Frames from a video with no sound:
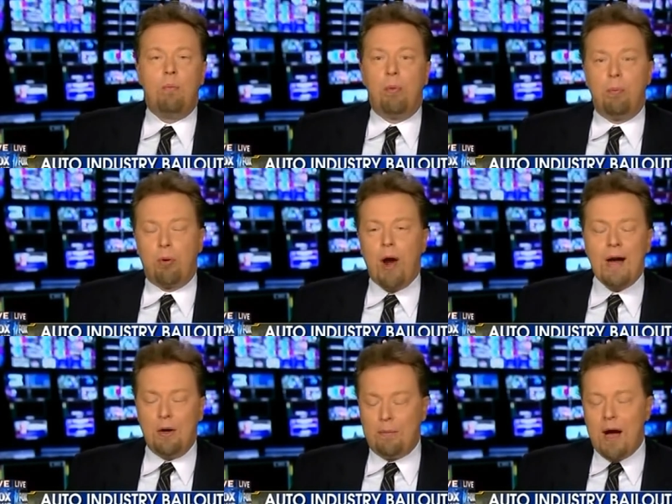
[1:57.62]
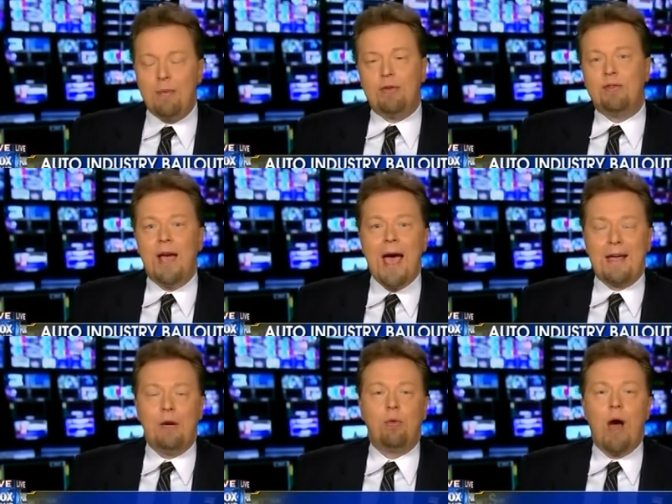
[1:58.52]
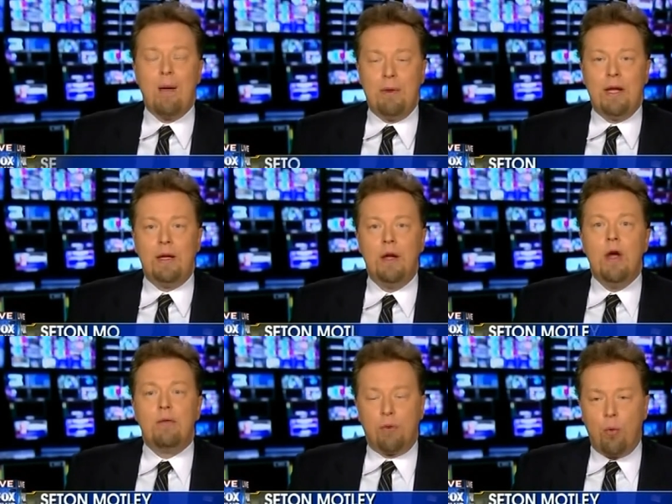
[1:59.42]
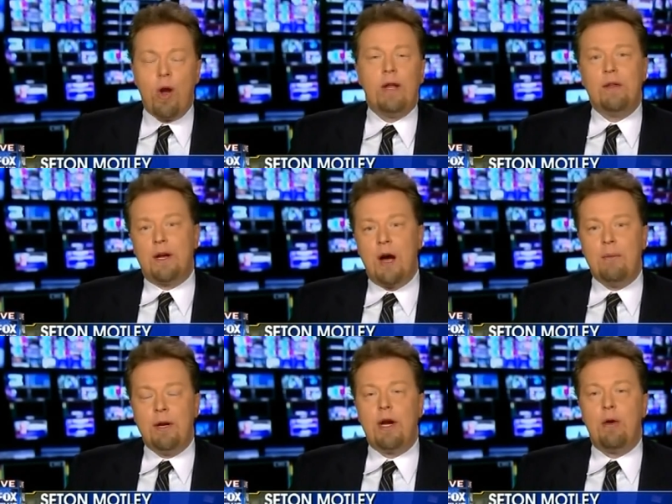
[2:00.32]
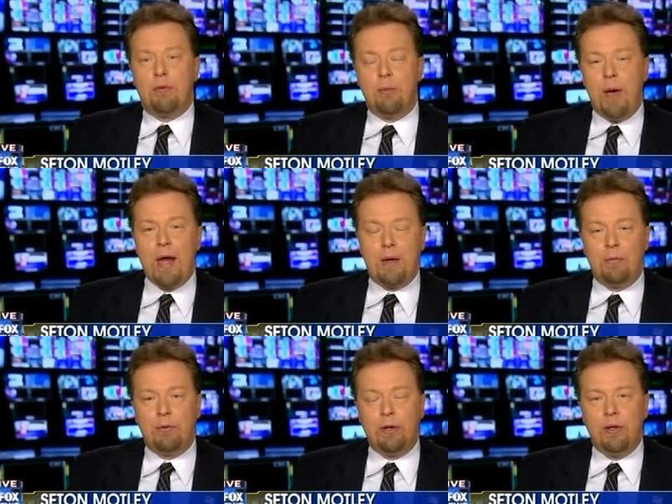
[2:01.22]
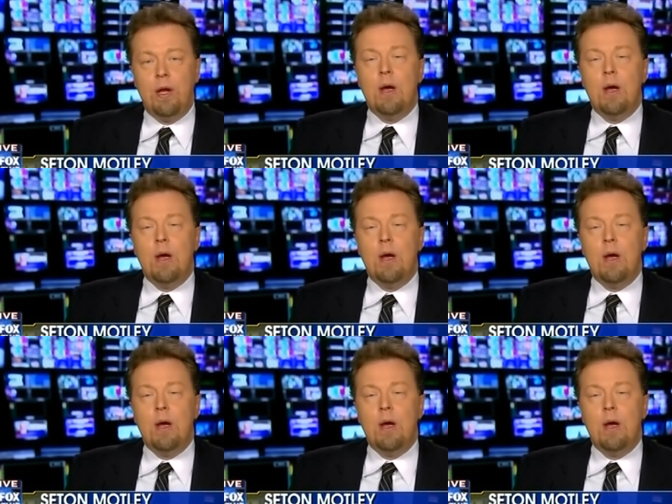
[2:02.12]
Barack Obama is attacking Romney for wanting the company to go through bankruptcy.